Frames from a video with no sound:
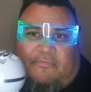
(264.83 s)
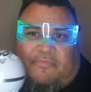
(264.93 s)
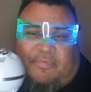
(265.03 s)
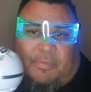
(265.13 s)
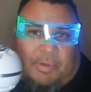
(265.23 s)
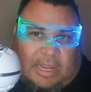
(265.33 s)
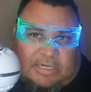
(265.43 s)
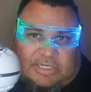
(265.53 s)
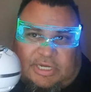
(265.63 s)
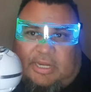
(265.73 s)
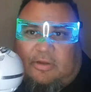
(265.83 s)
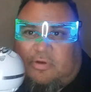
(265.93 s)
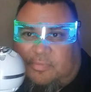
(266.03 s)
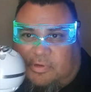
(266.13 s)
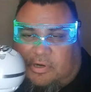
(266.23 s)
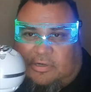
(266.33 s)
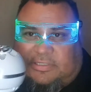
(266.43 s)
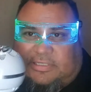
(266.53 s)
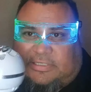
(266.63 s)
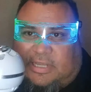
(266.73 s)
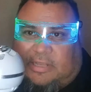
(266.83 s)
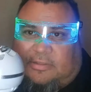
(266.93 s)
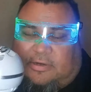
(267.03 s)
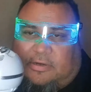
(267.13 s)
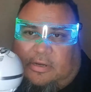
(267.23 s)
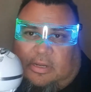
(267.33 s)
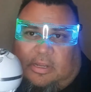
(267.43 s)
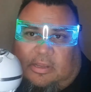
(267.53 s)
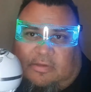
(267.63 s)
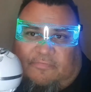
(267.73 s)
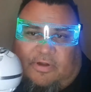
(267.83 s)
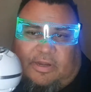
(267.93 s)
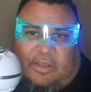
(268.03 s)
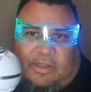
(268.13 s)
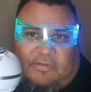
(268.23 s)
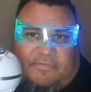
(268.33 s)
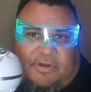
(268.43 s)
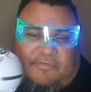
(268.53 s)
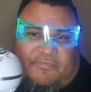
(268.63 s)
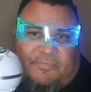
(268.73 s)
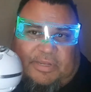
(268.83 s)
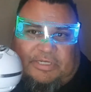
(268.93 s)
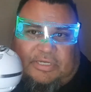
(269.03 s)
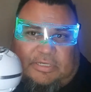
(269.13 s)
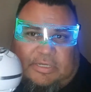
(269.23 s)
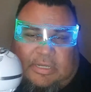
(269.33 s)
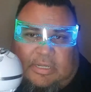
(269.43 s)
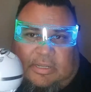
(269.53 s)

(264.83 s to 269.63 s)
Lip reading: From the blockchain cryptocurrency side, they're converting all of their information,